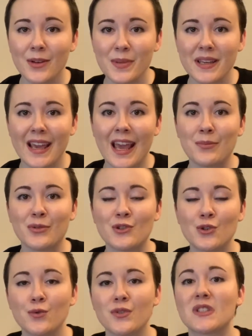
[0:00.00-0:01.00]
being able
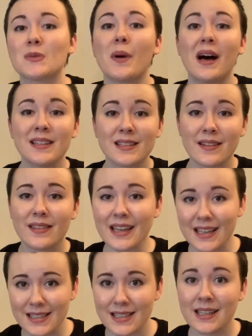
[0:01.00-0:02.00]
to respond to
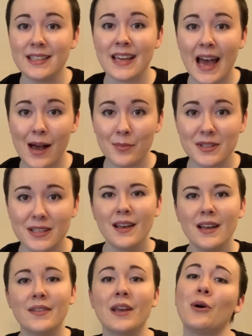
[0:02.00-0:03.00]
things and adapt.
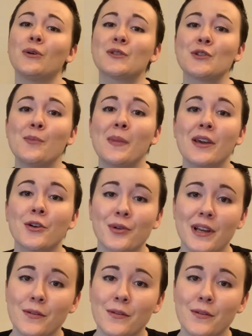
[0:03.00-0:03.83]
They also make great